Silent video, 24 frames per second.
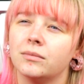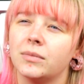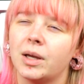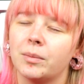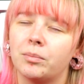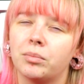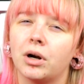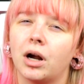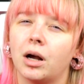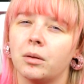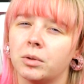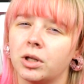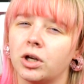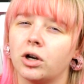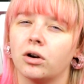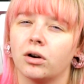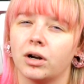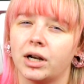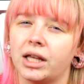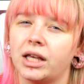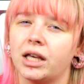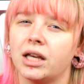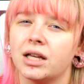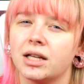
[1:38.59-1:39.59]
It probably
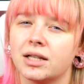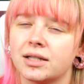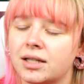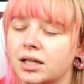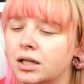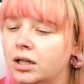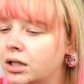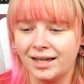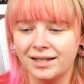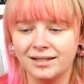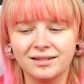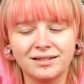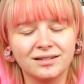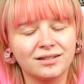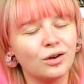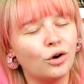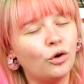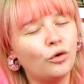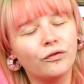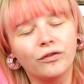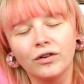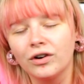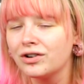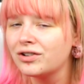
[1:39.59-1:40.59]
already is. It's
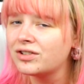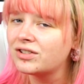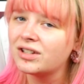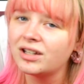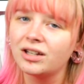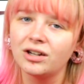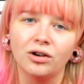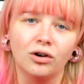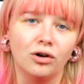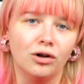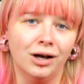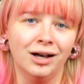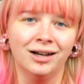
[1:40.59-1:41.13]
so versatile.